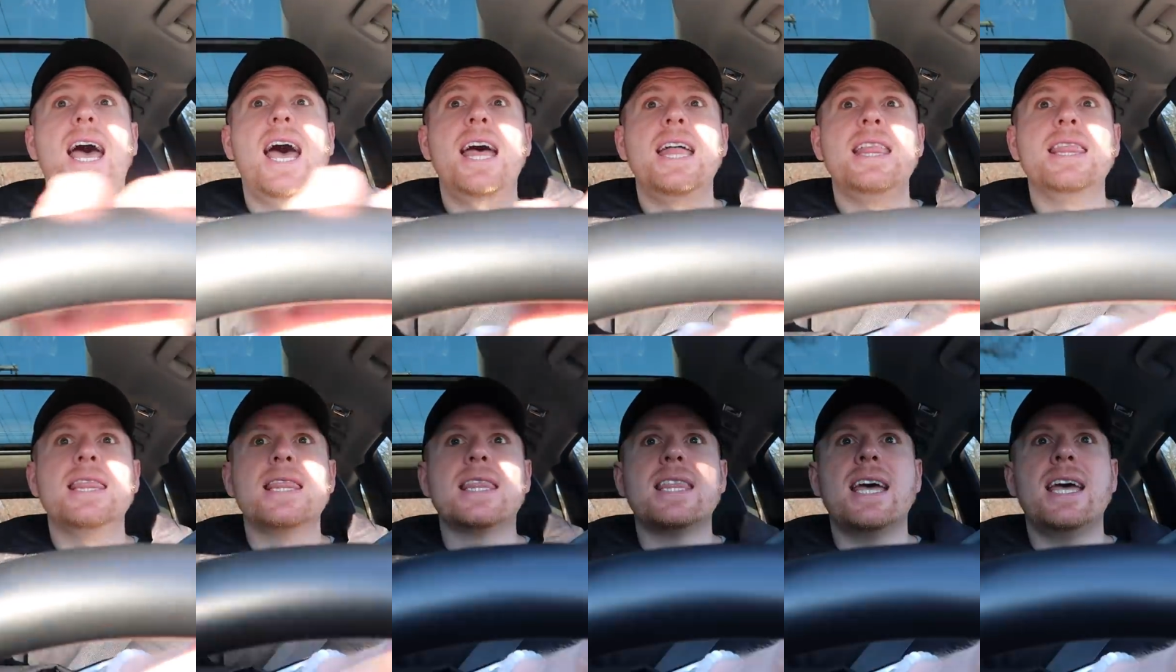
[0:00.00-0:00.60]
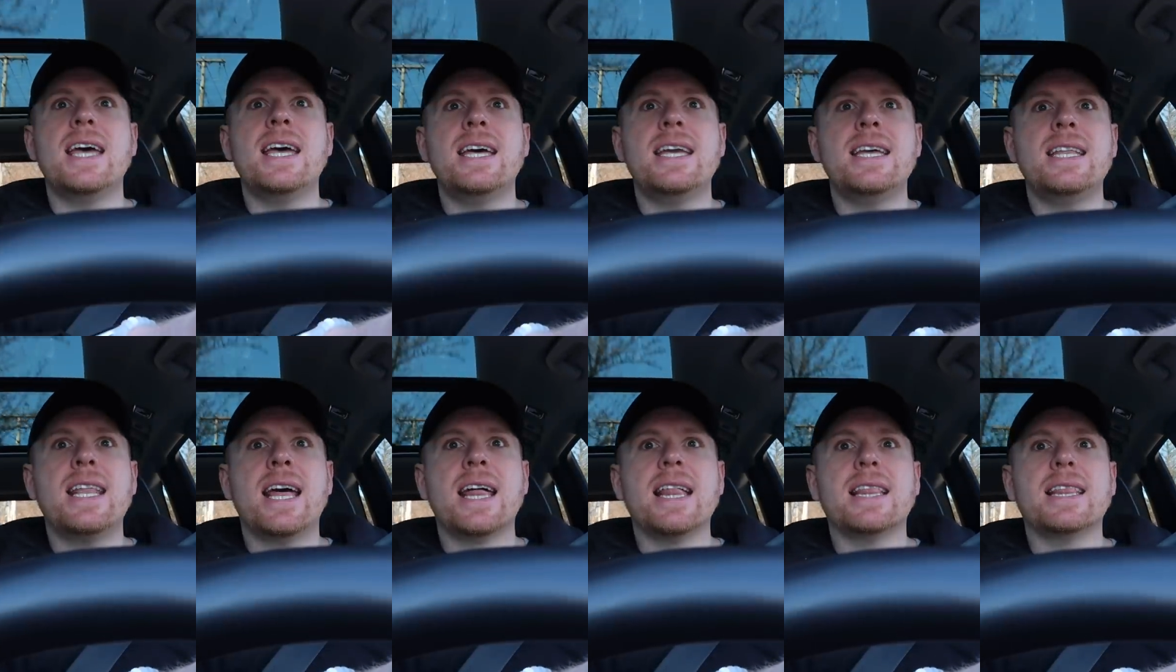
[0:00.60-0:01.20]
And
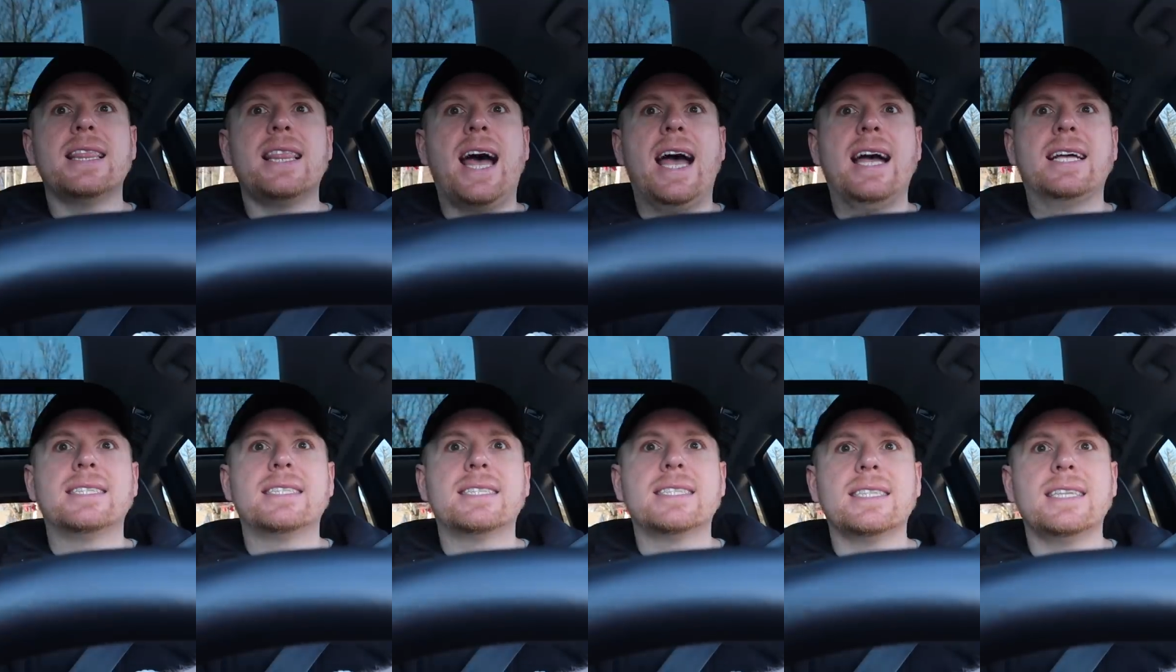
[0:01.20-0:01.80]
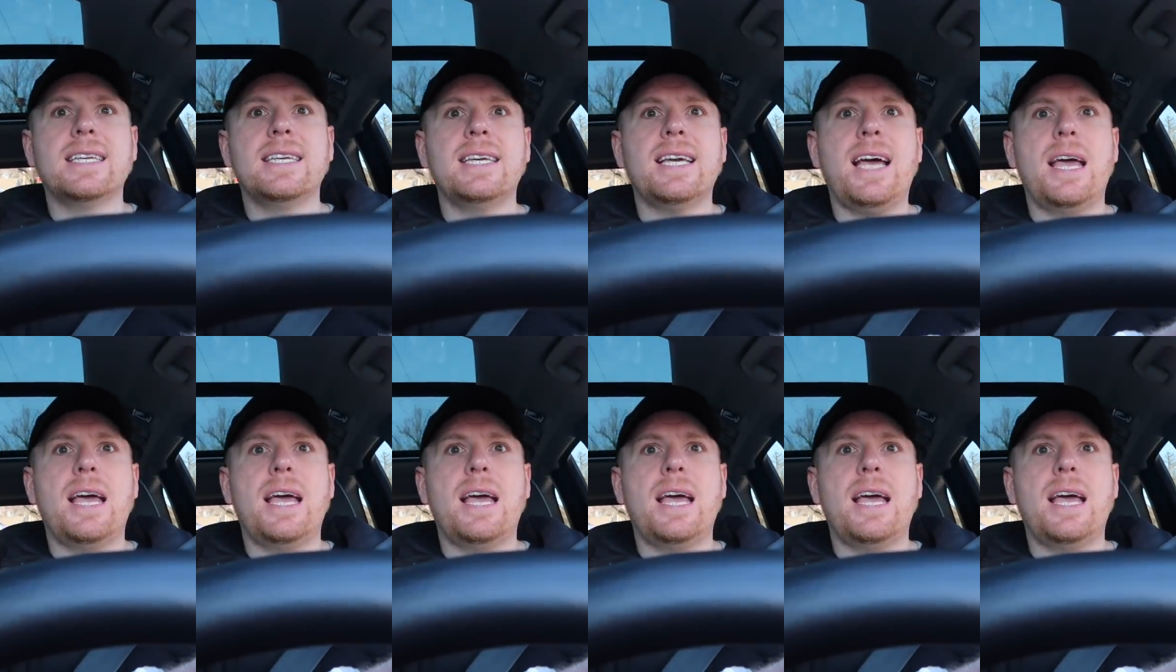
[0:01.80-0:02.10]
then lastly,